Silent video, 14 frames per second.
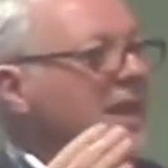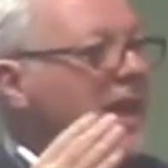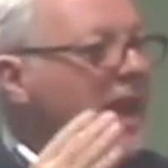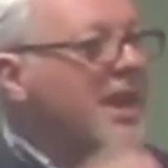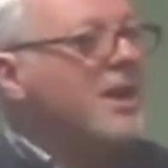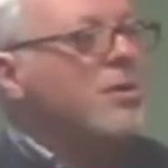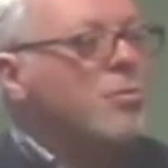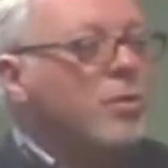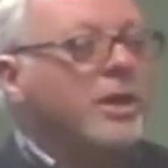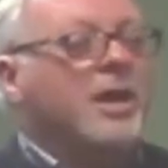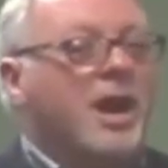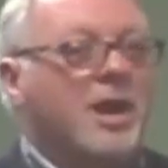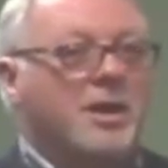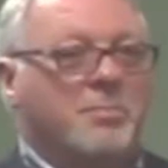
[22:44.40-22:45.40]
at how
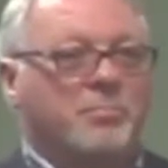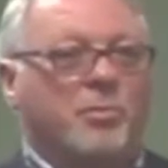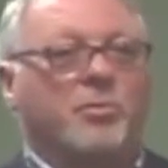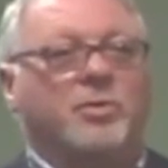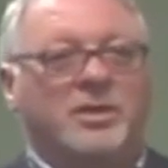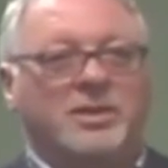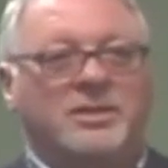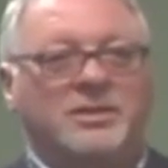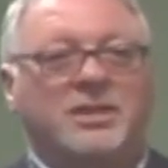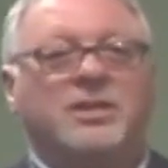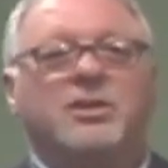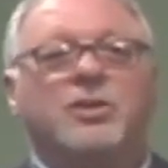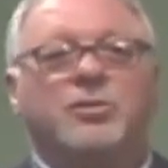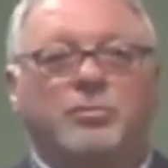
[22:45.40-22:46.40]
we operate
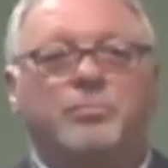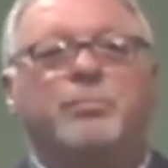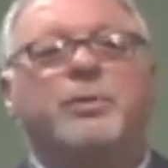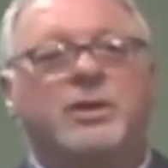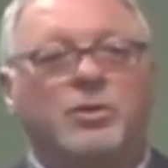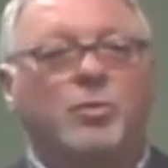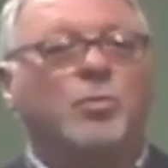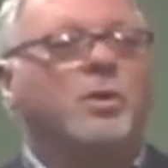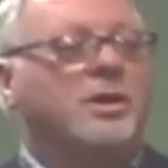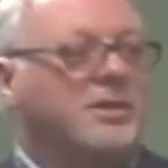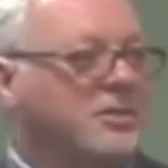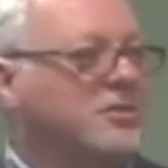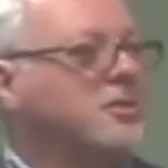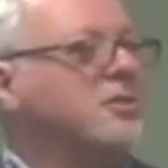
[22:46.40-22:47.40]
and learn better
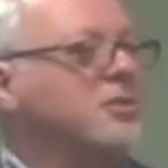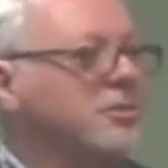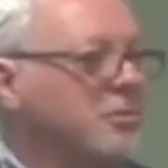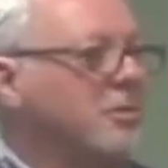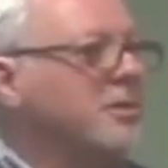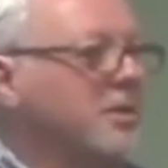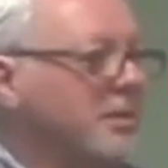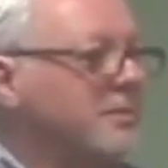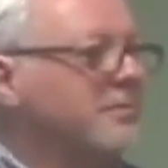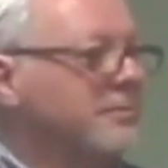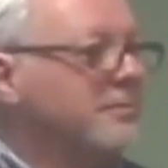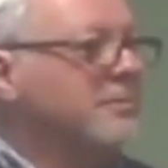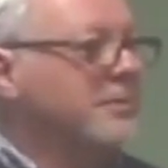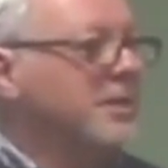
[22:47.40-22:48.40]
ways of doing it
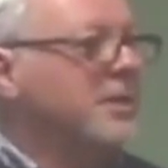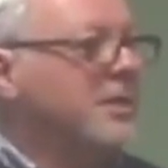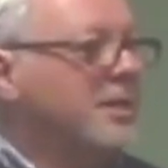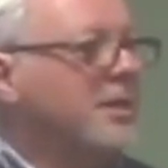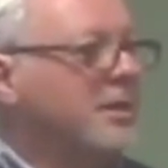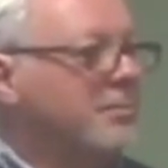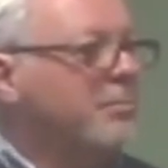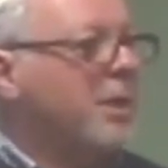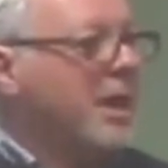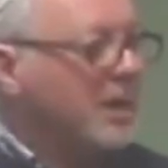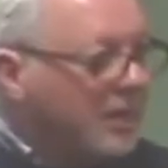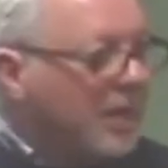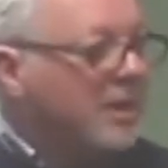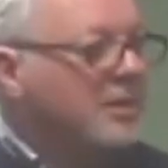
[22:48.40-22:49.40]
it,
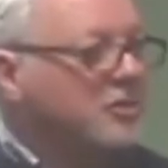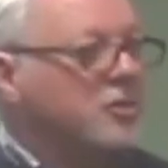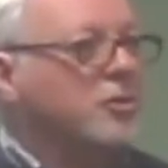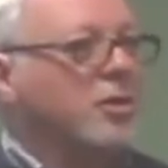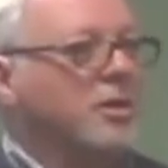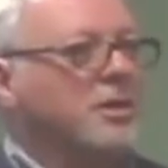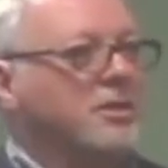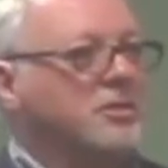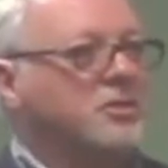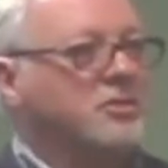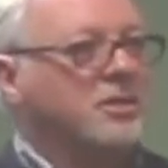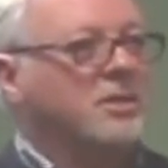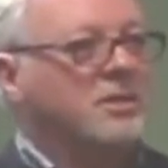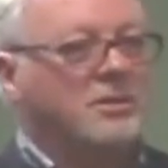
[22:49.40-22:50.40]
by God's
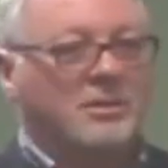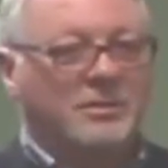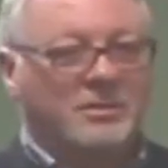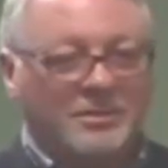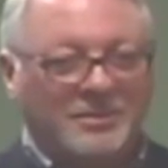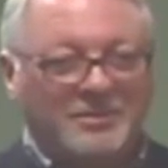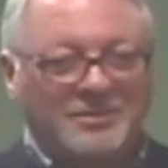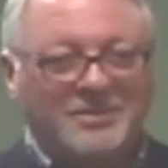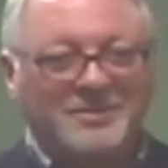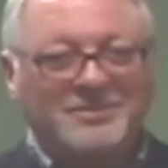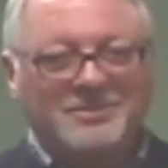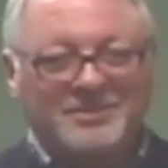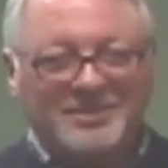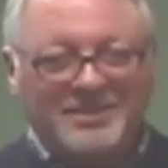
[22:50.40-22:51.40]
grace. I think not you just
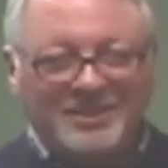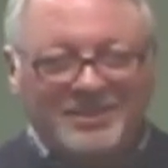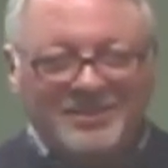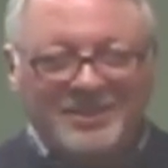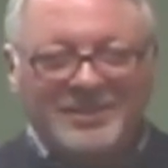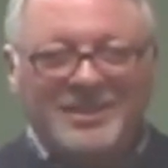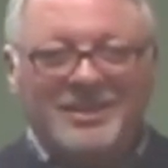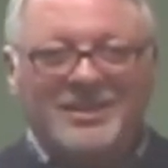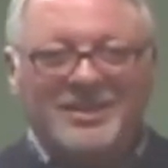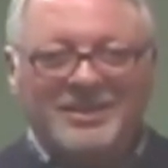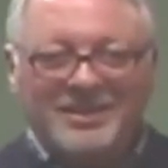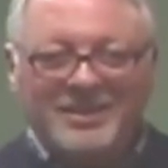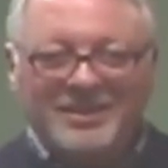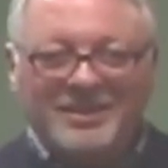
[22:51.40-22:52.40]
go to the person you
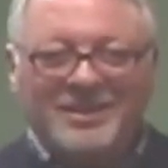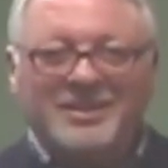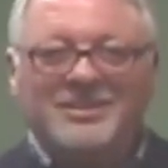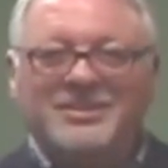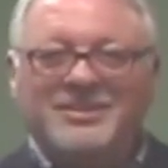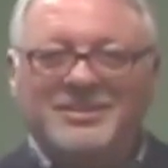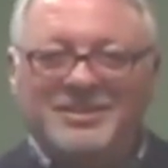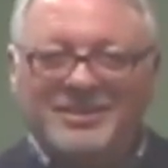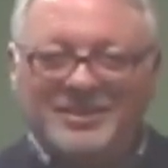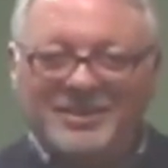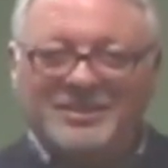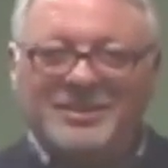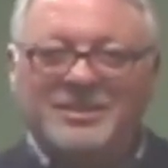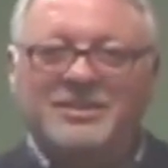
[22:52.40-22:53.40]
have a problem
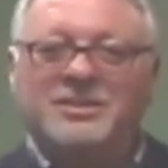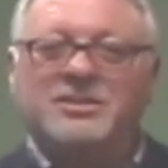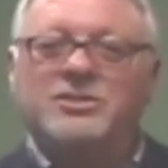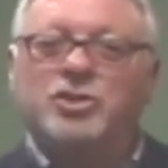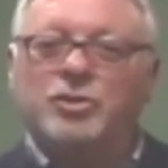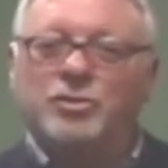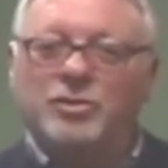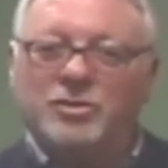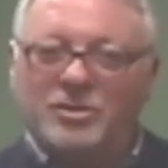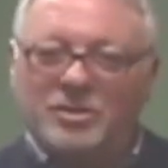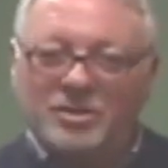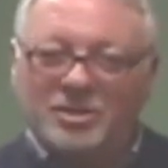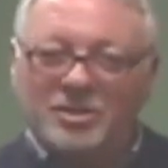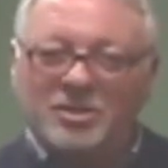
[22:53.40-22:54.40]
with? That
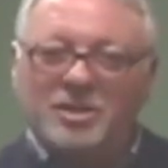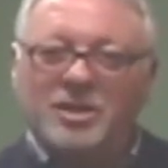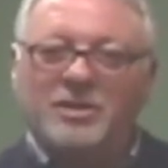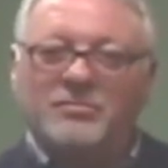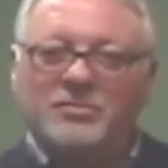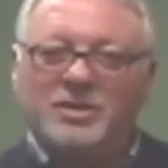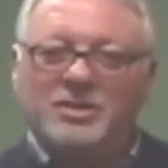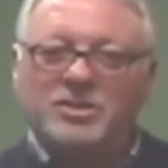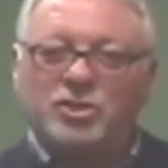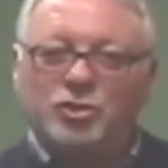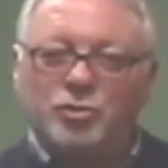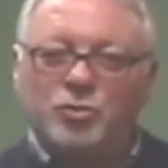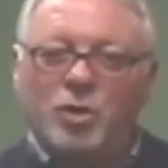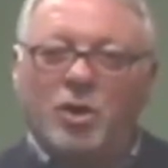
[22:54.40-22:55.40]
will solve it.
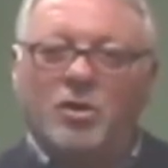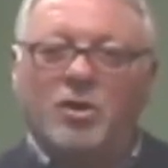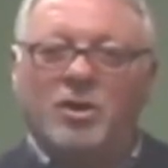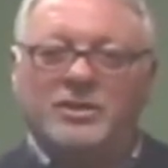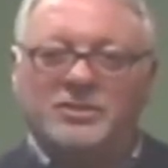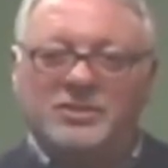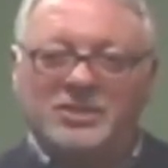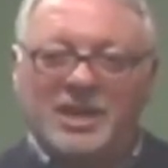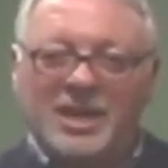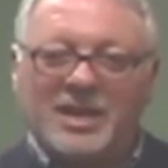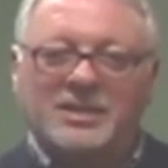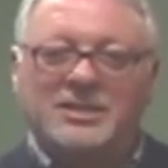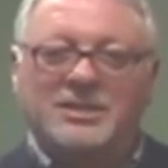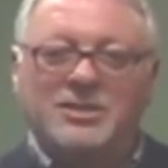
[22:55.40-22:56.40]
You are
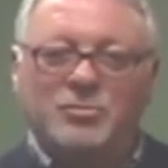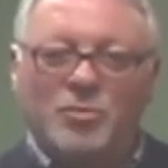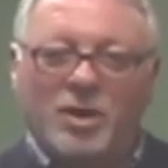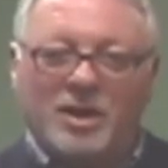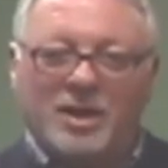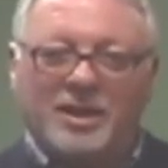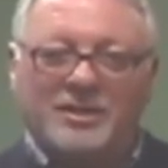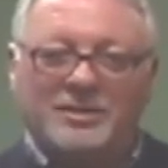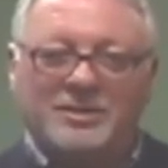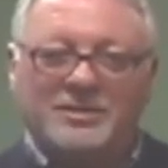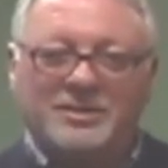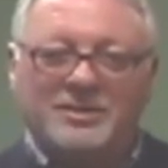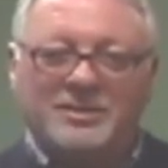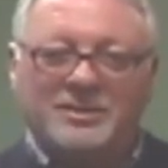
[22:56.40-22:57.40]
exactly right.
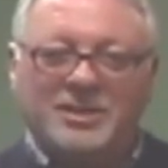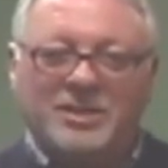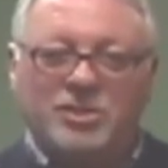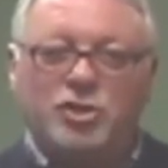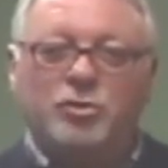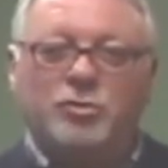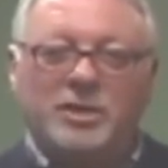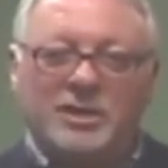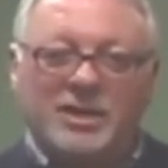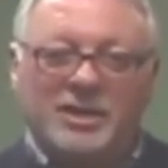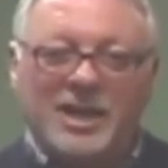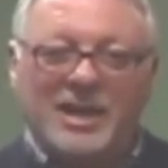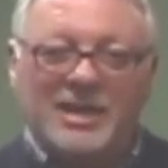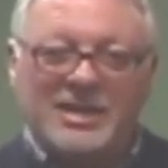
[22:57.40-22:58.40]
And you get
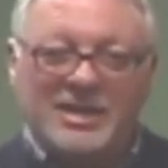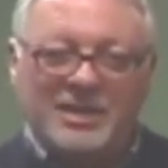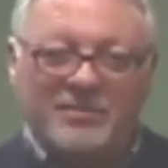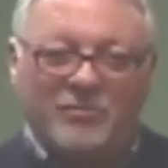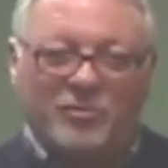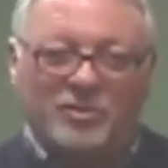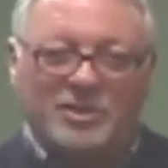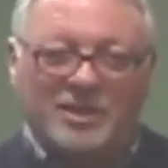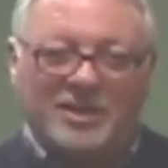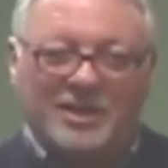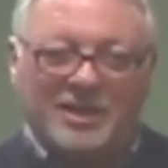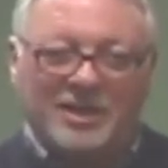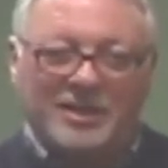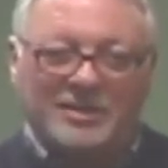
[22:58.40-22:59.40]
an A for
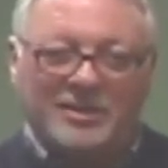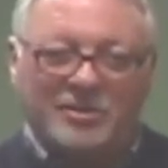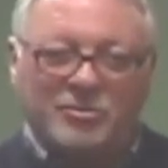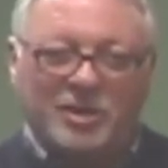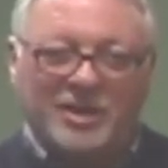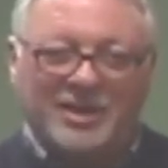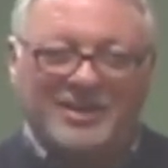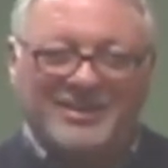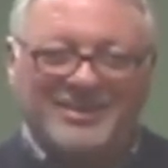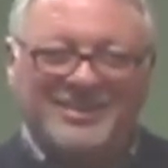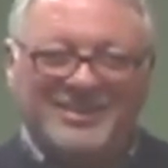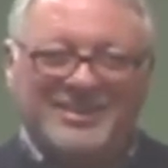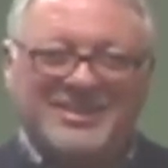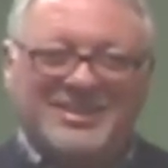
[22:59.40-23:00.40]
tonight,
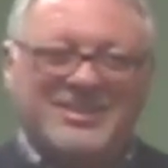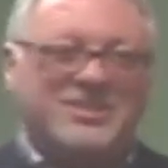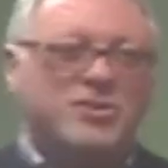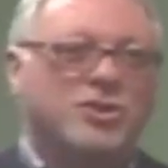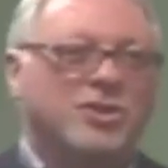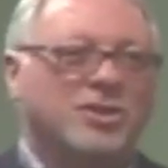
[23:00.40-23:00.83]
okay?